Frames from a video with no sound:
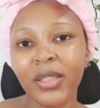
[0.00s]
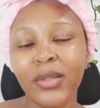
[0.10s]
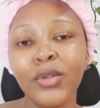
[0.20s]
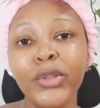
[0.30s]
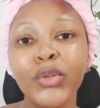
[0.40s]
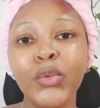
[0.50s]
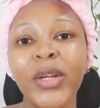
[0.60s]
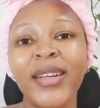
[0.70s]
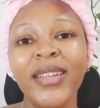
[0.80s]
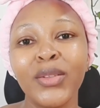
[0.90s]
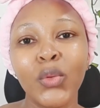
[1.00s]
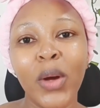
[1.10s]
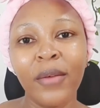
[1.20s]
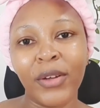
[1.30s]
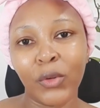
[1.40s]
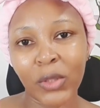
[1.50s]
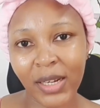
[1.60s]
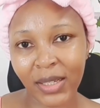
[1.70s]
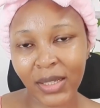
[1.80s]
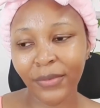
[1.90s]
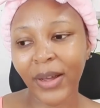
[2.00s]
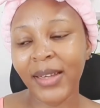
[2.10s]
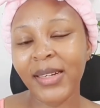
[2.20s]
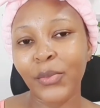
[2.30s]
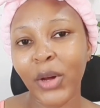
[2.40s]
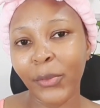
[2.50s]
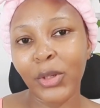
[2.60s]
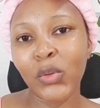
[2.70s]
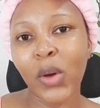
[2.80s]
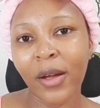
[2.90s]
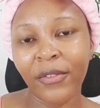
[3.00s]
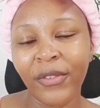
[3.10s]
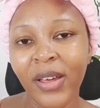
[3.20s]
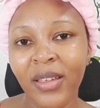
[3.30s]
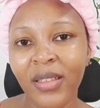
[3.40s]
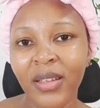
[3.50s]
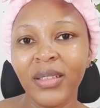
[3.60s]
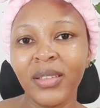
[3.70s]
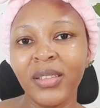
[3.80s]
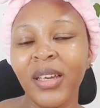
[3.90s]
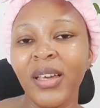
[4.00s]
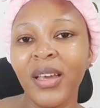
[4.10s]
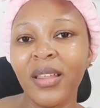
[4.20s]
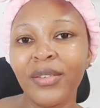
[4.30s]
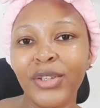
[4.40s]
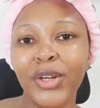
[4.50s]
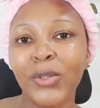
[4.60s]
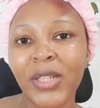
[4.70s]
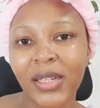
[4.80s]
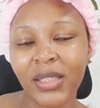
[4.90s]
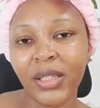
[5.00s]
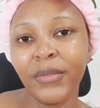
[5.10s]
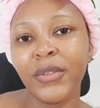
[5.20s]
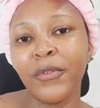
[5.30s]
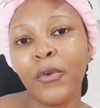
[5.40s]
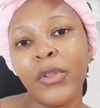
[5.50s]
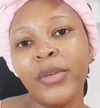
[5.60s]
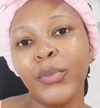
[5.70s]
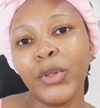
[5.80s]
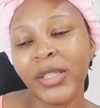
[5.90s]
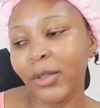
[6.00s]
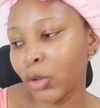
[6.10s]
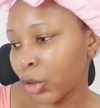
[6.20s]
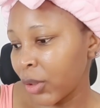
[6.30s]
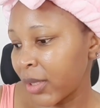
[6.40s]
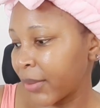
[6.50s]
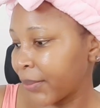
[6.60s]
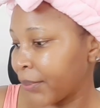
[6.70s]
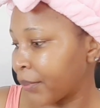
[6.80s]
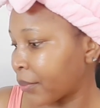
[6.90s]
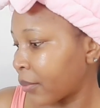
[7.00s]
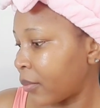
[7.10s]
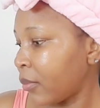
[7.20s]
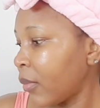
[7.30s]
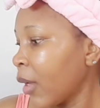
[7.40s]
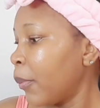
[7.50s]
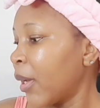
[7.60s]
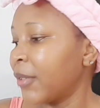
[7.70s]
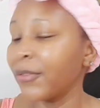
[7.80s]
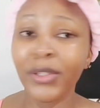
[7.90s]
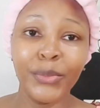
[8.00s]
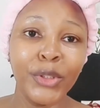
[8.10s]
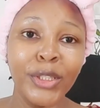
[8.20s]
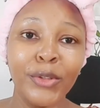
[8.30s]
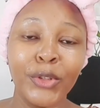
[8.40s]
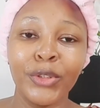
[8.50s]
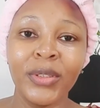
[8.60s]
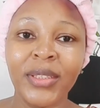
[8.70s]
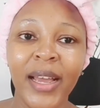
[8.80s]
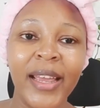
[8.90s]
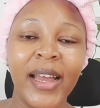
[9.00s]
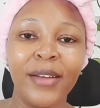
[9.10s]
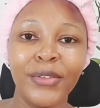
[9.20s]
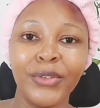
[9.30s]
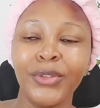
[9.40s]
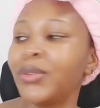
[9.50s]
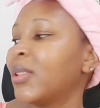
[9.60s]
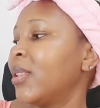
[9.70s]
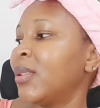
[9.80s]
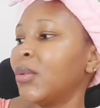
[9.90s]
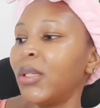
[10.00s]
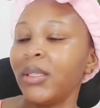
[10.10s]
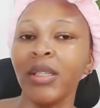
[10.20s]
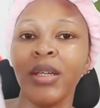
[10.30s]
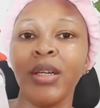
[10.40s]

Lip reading: It's always good at least to have an alternative, and I'm happy to have these 3 alternatives for the body lotions. But for the body lotions, I have to use this one